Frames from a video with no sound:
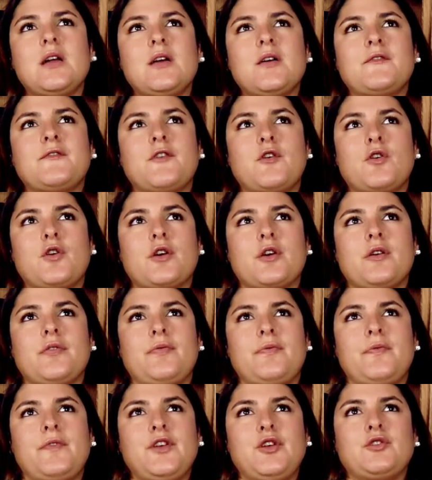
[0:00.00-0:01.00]
for
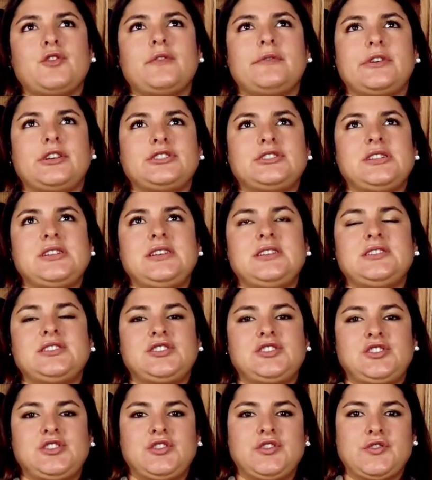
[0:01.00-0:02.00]

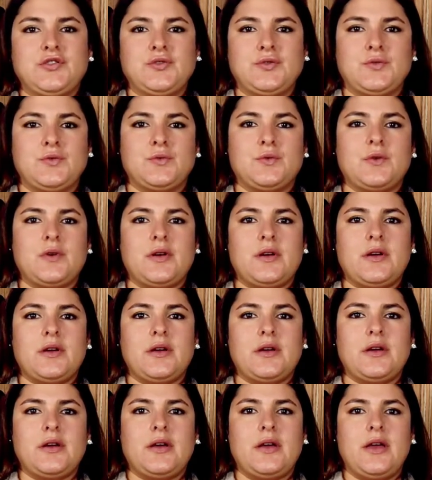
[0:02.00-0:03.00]
universities to
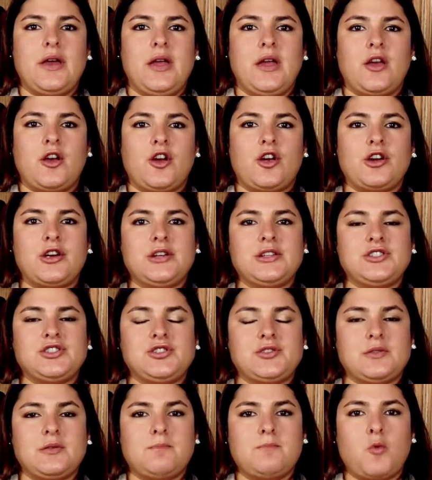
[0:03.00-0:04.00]

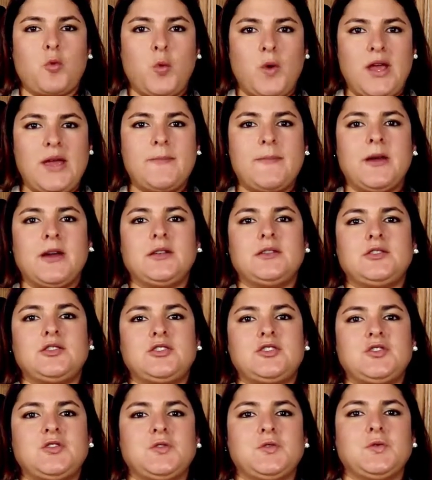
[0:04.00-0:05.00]
encourage women
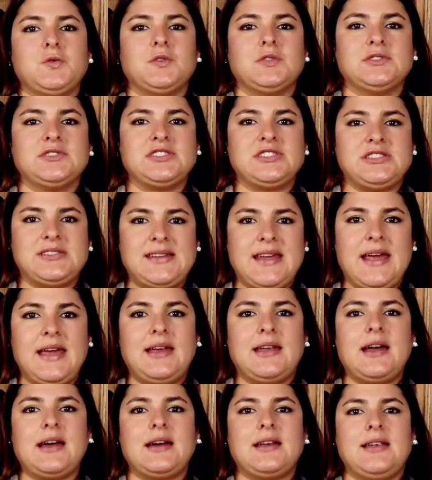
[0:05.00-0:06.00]
to stay
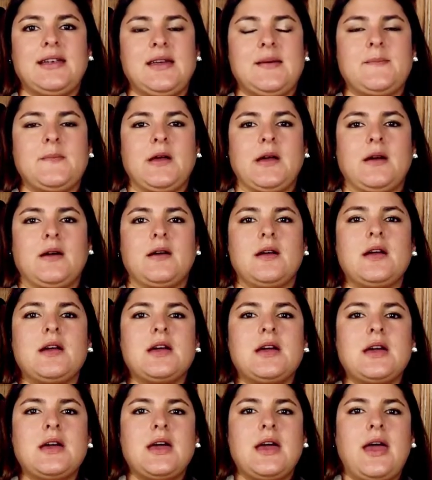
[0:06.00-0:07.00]
in academia
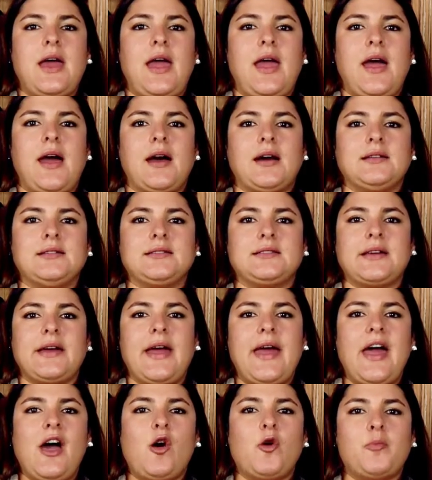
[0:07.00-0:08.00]
and
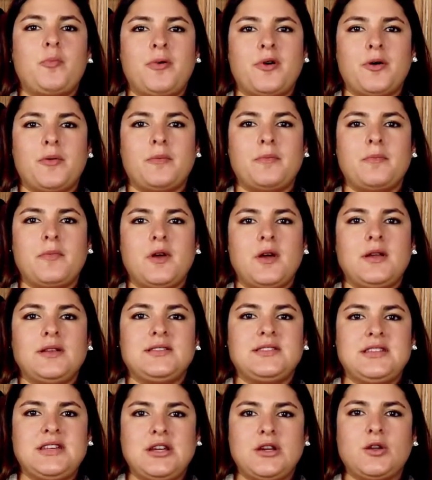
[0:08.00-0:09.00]
help them
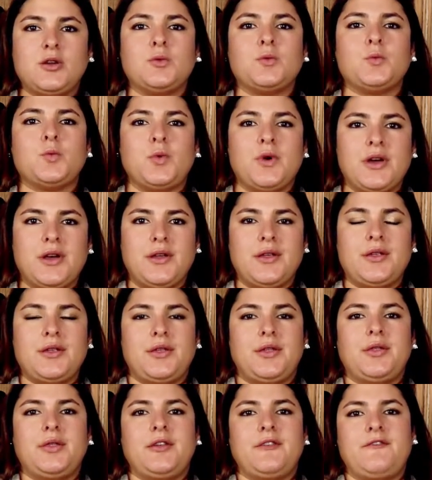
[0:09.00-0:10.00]
deal
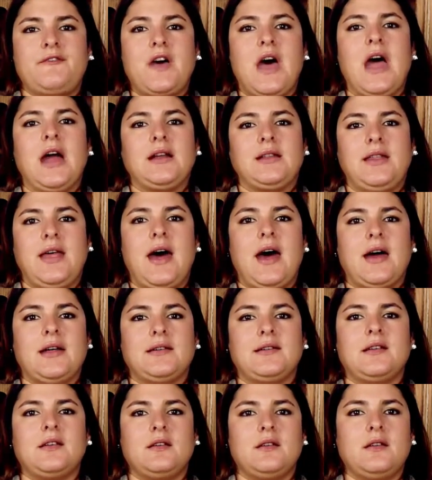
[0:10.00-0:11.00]
with the fact
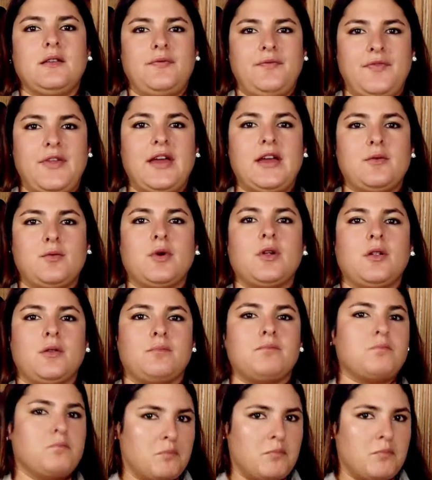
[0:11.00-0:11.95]
that they will